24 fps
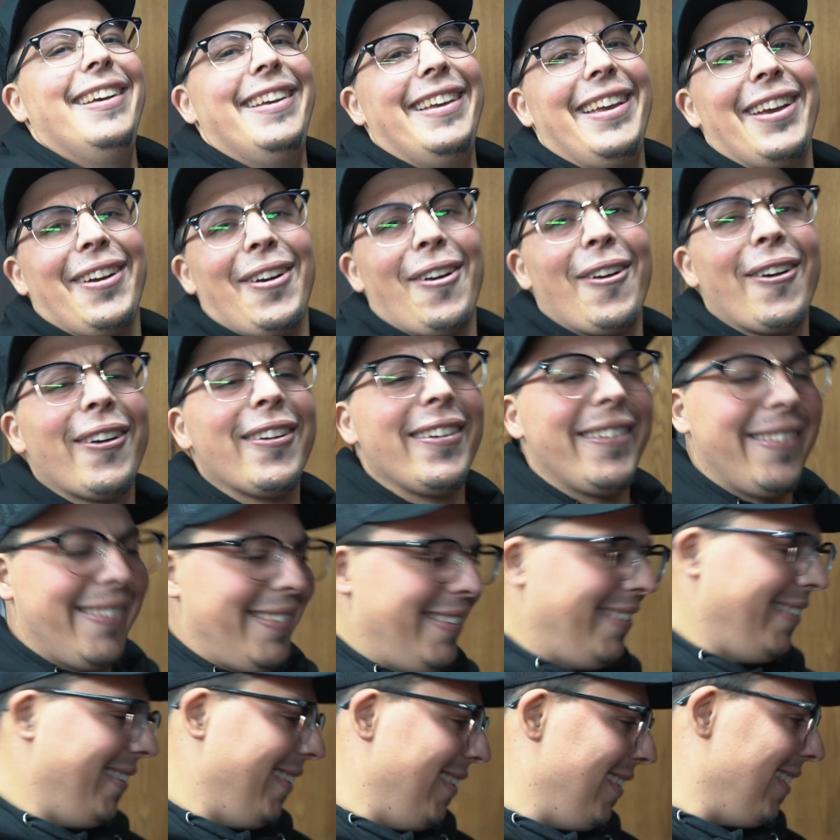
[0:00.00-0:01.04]
It
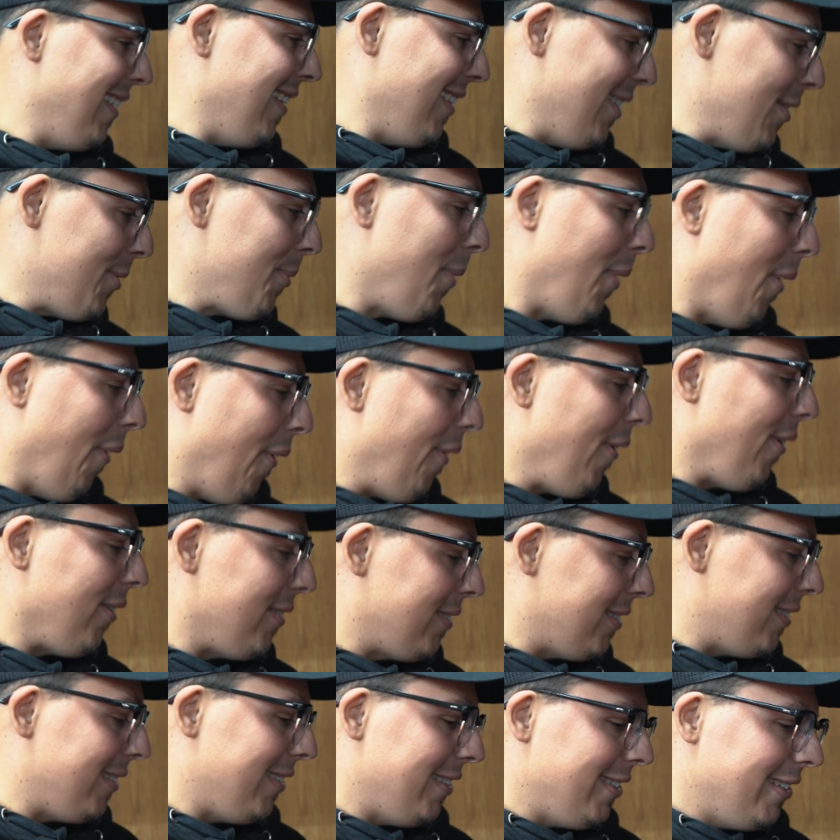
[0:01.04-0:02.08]
hurts. This one
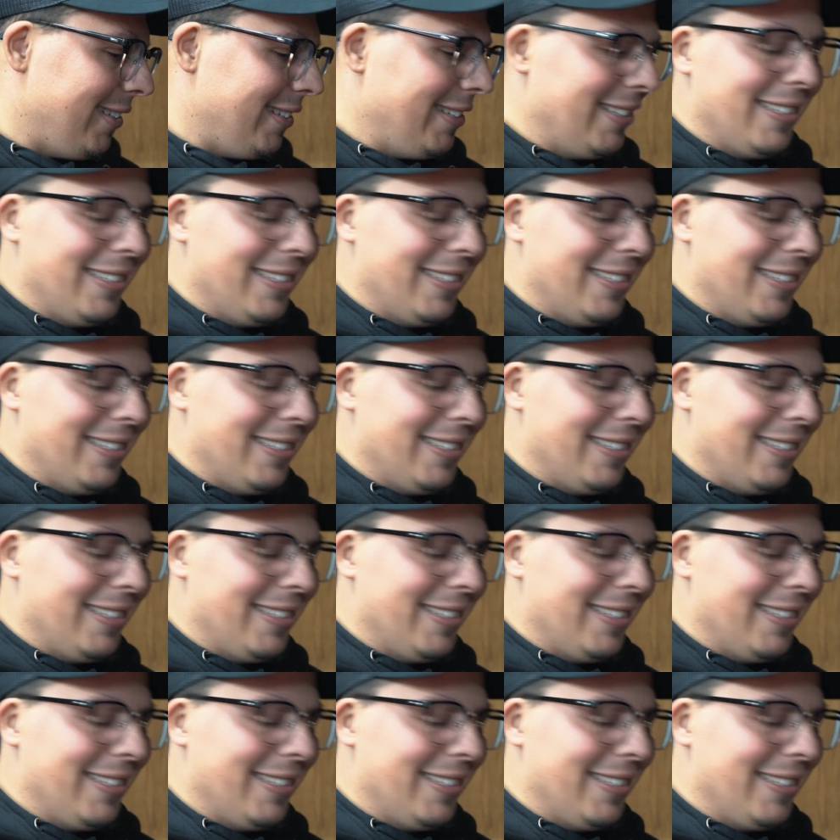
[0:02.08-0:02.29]
hurts.